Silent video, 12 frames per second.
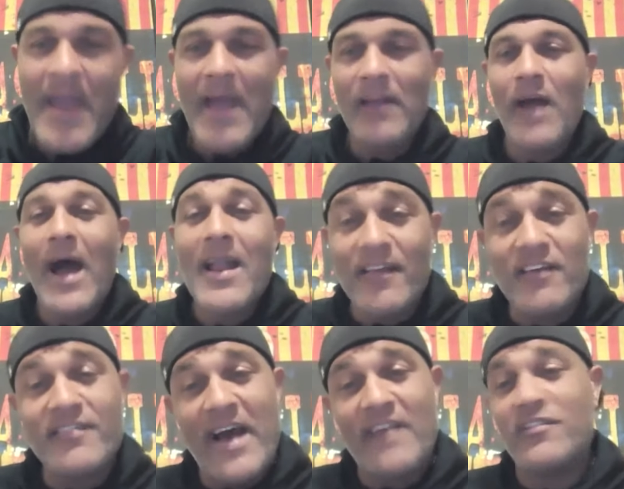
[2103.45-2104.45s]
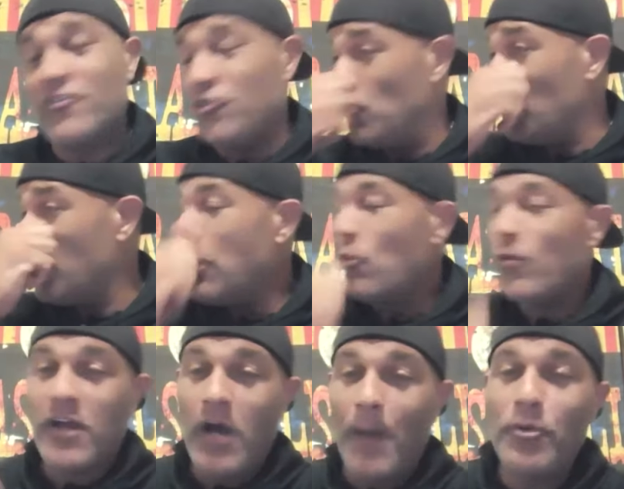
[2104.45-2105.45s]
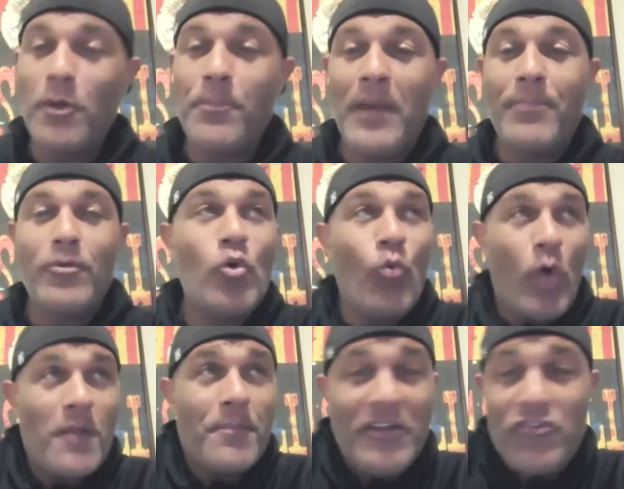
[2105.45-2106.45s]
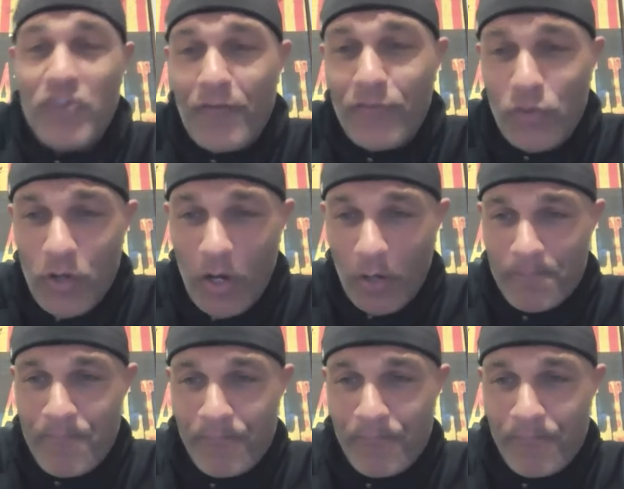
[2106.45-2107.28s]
And a lot of this has to do with a couple of people who want to be Jeff Luhnow.